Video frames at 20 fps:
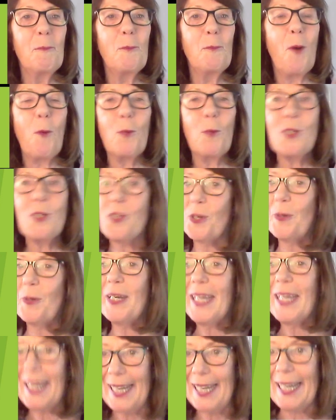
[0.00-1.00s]
what we're
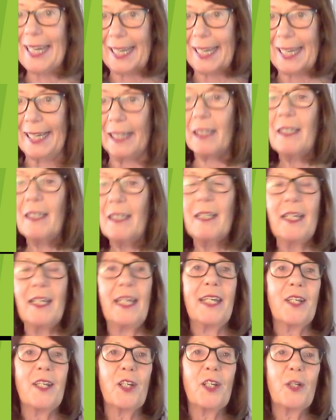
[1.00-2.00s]
doing here
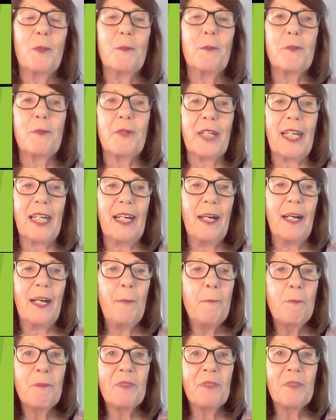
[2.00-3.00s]
in
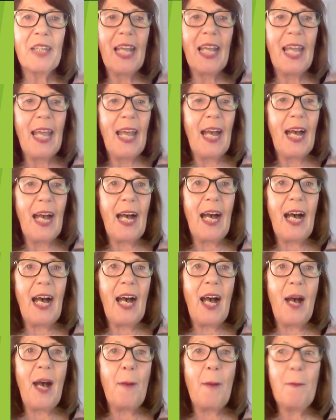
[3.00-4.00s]
Cumbria.
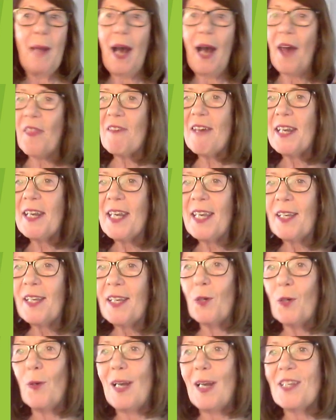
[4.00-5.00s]
Are there any
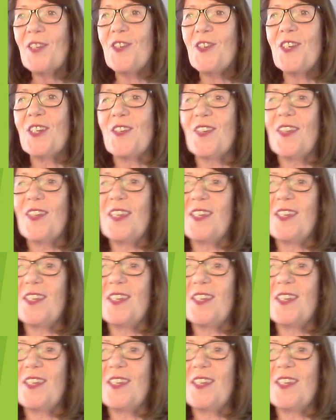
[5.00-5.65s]
questions